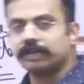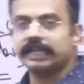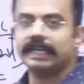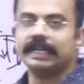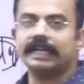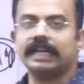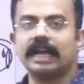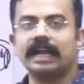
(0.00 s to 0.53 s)

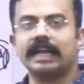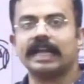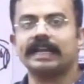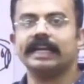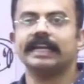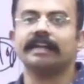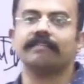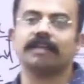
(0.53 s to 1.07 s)
only India,
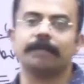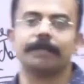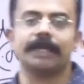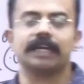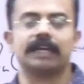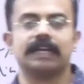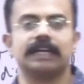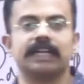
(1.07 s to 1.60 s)
any
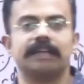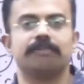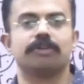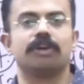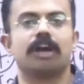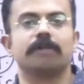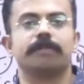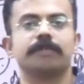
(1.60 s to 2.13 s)
developing country
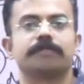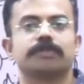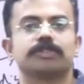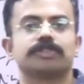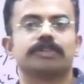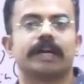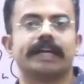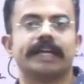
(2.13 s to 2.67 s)
would not be
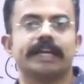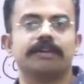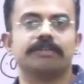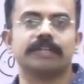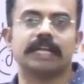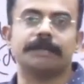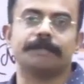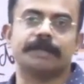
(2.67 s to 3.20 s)
forced to adhere to
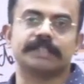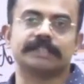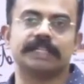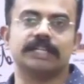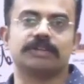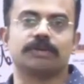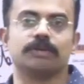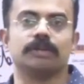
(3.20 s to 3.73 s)

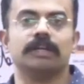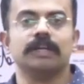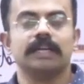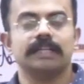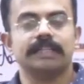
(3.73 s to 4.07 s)
10% rule.